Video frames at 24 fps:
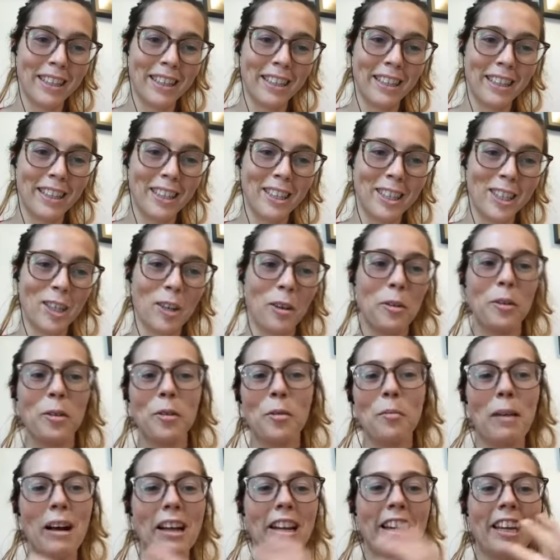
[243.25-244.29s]
And so
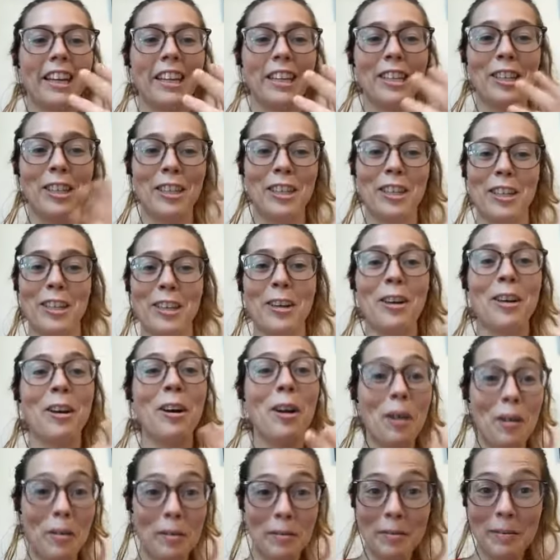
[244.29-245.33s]
you manage,
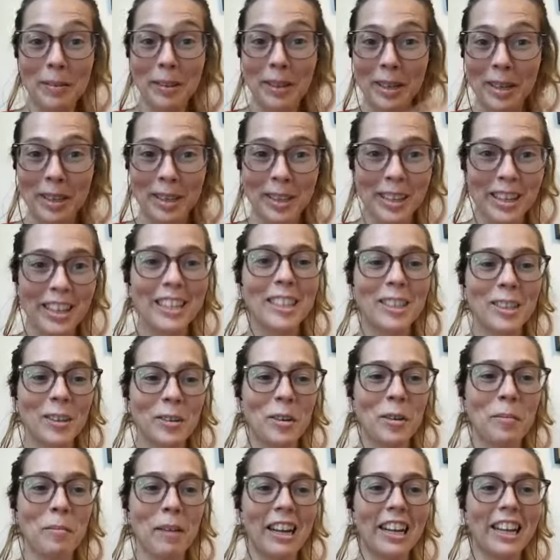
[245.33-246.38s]
So
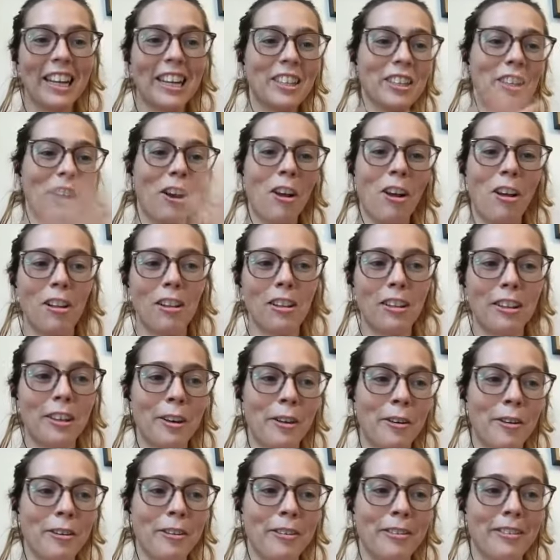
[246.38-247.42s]
you manage all
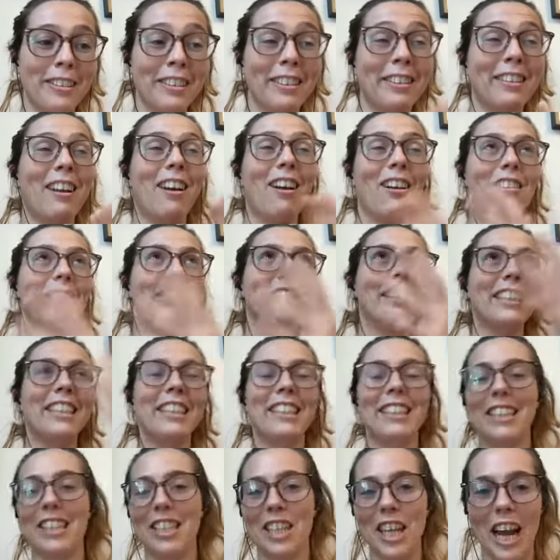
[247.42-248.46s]

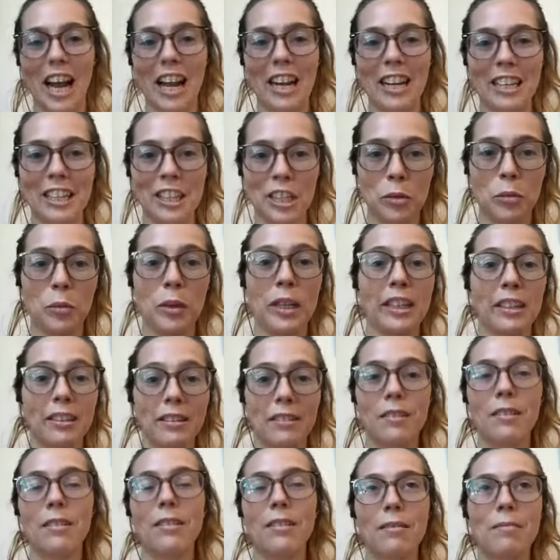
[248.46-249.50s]
these challenge with
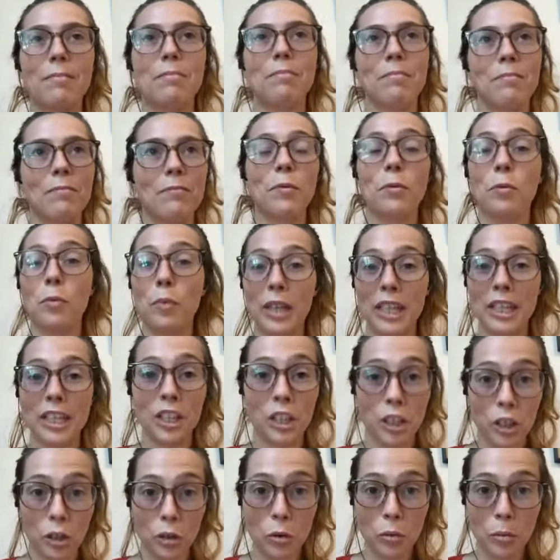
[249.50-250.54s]

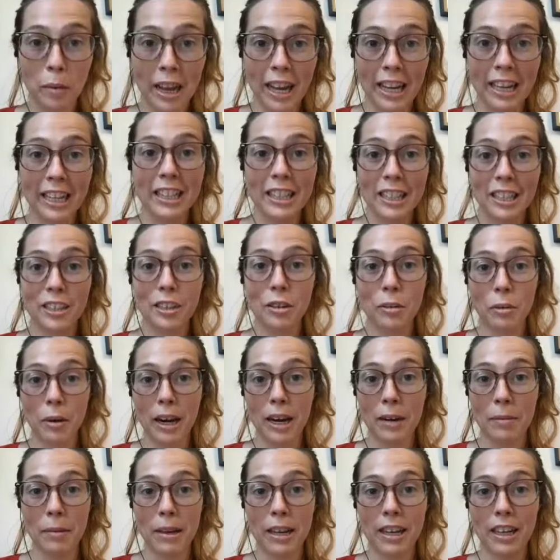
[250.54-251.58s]
Zoom, and it's
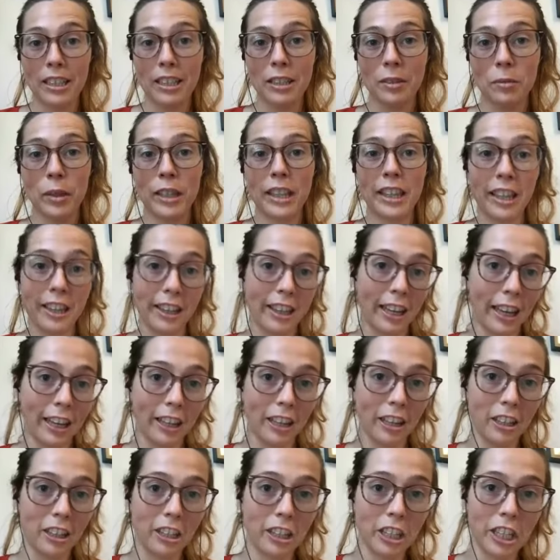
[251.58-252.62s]
great because with the
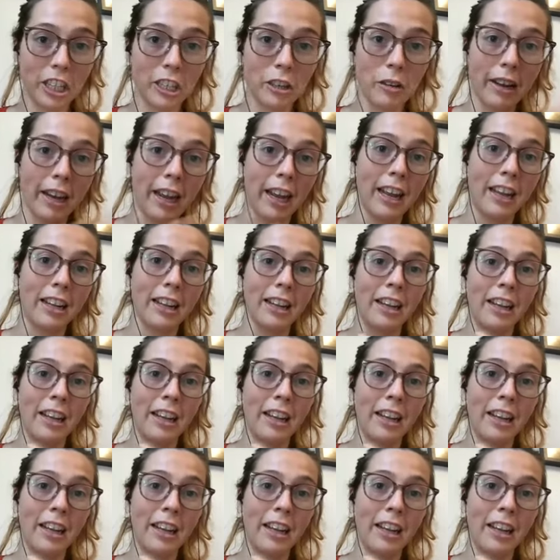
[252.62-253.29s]
technology you can